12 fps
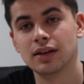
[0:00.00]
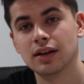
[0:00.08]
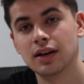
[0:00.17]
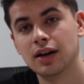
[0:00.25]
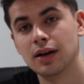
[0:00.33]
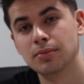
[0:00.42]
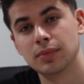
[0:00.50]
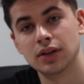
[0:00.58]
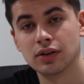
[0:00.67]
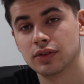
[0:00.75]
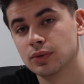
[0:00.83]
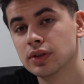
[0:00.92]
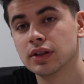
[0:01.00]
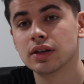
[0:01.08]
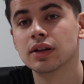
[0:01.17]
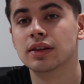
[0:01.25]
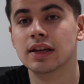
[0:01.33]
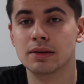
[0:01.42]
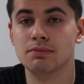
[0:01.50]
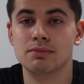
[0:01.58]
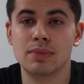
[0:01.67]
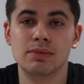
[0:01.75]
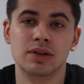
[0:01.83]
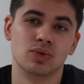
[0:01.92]
You know, if they're really good, then
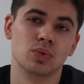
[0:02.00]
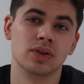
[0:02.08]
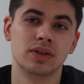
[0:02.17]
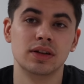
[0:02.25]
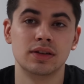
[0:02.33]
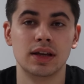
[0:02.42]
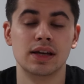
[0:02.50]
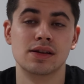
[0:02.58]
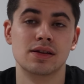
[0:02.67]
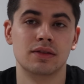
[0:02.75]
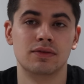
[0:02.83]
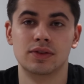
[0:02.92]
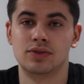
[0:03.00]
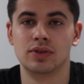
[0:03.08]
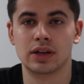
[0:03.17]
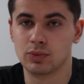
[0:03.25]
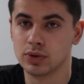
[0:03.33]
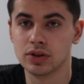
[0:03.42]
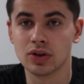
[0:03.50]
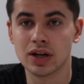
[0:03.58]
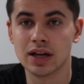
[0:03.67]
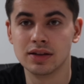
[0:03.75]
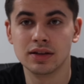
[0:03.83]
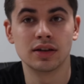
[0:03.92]
maybe it's worth it, and if it's like a really good
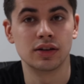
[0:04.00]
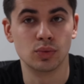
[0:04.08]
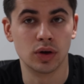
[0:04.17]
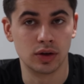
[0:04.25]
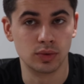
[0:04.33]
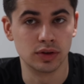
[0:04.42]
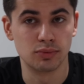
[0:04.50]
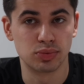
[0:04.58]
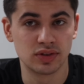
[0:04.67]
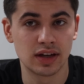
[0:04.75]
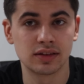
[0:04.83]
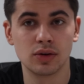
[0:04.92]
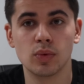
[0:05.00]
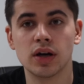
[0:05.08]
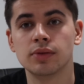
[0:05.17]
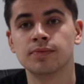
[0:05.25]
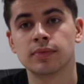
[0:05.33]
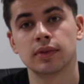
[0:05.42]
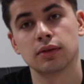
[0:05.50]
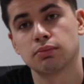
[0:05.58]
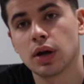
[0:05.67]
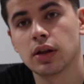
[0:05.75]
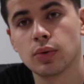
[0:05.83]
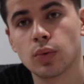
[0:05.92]
idea and you want to really protect it well,
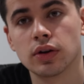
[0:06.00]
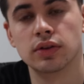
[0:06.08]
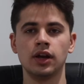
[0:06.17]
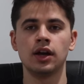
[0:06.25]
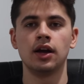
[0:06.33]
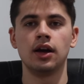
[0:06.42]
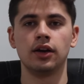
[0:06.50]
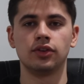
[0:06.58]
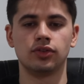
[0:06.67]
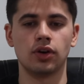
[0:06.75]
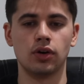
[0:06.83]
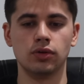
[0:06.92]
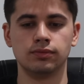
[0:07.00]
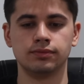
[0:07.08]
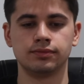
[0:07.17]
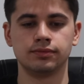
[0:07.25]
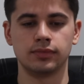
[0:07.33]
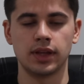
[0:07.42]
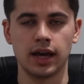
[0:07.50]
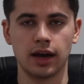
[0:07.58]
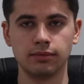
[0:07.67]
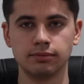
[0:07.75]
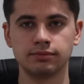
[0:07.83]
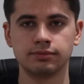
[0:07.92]
probably worth it. So,
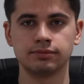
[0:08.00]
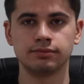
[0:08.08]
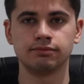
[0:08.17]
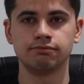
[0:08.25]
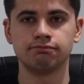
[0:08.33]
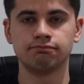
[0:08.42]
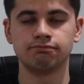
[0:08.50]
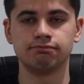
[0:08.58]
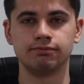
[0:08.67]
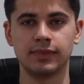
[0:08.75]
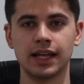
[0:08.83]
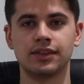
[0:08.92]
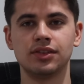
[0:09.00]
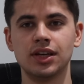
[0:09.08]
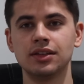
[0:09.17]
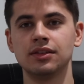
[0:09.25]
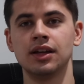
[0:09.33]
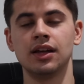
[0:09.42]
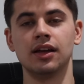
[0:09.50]
yeah, that's it.